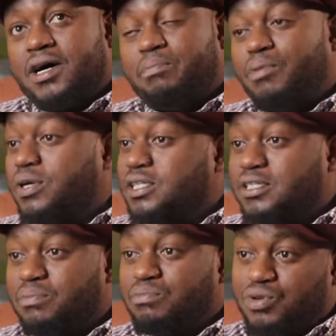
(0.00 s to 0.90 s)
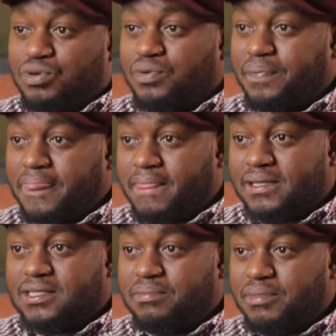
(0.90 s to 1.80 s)
Born in Samburu,
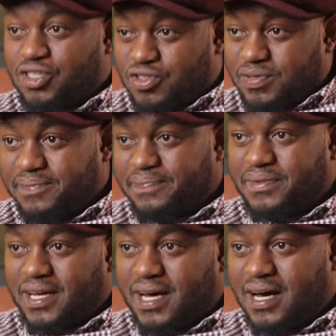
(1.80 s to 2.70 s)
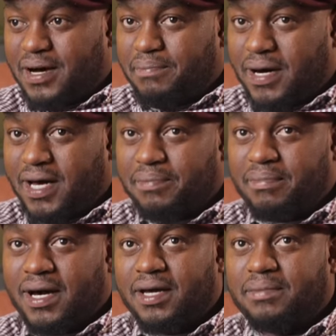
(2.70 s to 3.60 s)
that's the mystery. My
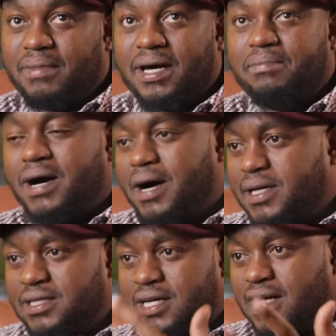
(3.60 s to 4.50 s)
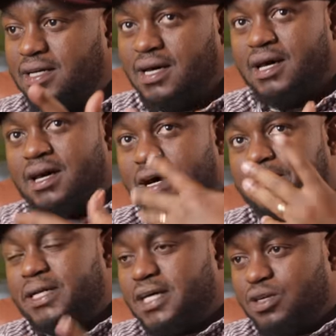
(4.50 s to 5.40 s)
mom and dad,
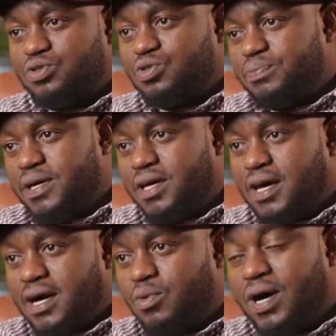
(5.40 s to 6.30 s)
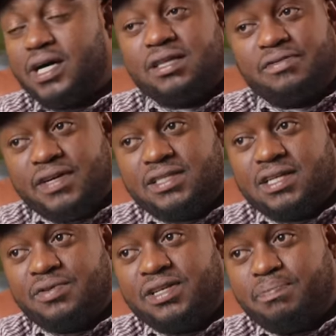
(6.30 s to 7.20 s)
my dad used to be work in the
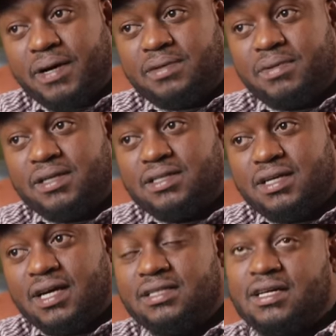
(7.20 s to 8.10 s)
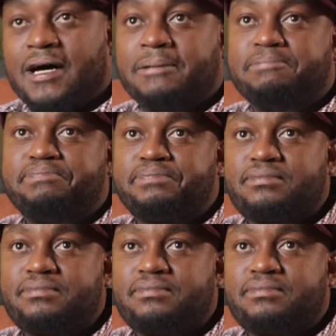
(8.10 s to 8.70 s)
veterinary department as an